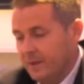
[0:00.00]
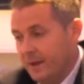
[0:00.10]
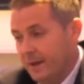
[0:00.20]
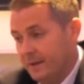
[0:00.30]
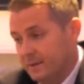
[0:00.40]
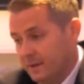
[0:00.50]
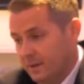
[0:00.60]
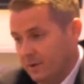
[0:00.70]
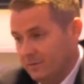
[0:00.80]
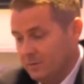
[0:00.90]
and
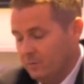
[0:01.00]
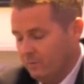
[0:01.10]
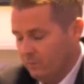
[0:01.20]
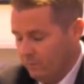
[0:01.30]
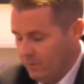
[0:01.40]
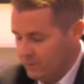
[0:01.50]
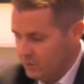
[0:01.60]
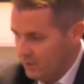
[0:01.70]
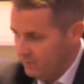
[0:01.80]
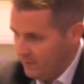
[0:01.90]
obviously we've
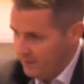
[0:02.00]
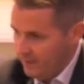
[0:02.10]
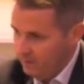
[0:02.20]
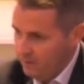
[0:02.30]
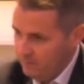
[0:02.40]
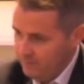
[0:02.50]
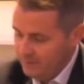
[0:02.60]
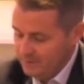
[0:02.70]
achieved that now, hopefully.